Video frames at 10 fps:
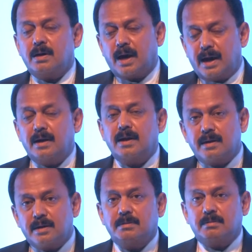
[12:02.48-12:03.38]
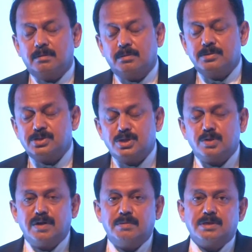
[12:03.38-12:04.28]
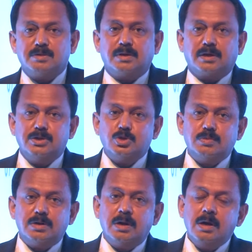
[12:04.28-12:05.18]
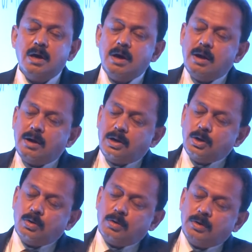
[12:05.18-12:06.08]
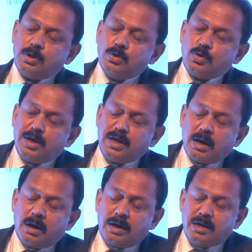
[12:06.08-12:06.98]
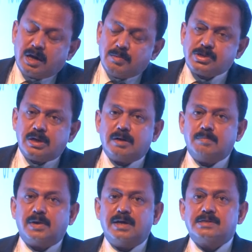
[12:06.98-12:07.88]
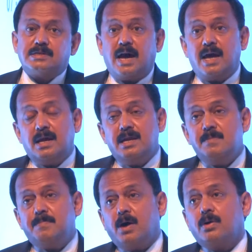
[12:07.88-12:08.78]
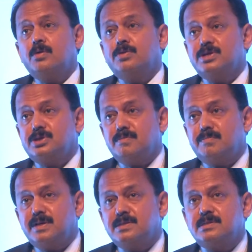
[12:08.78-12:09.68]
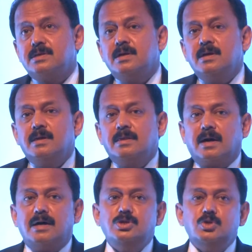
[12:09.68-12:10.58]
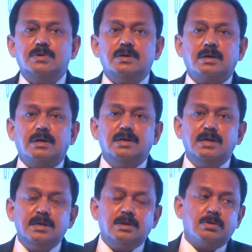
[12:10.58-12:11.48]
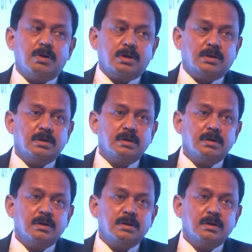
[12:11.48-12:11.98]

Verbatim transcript: uh, and then the uh, change of name to the consumer due, uh, due to any, uh, any commercial complaints and any power outage complaints, the consumer need not